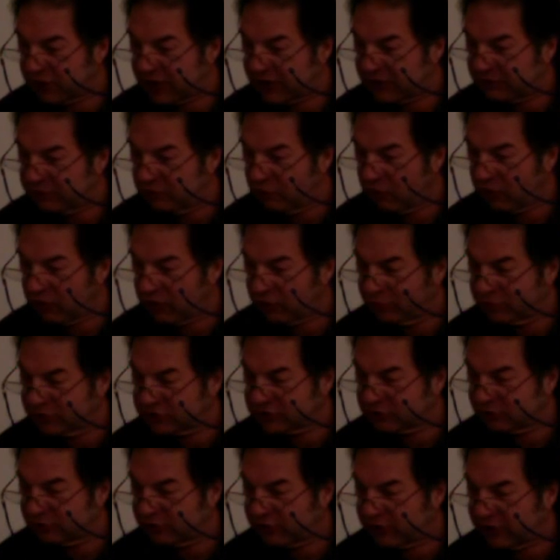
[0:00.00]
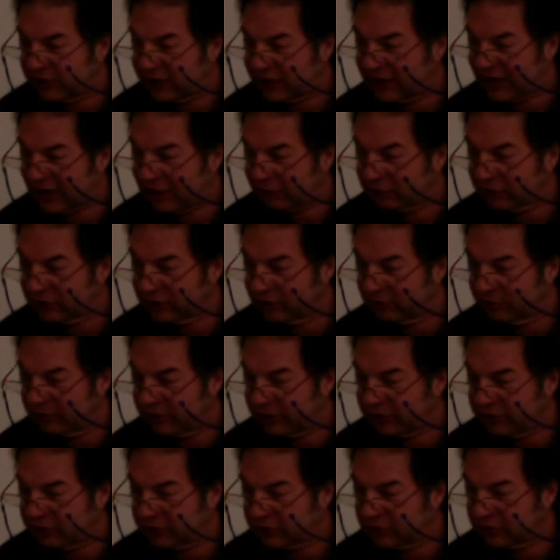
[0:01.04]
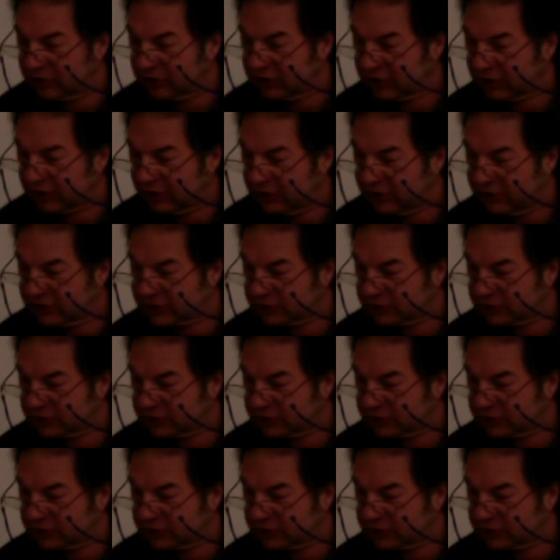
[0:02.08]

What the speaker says: which will thin it out a little bit, you can click on this one.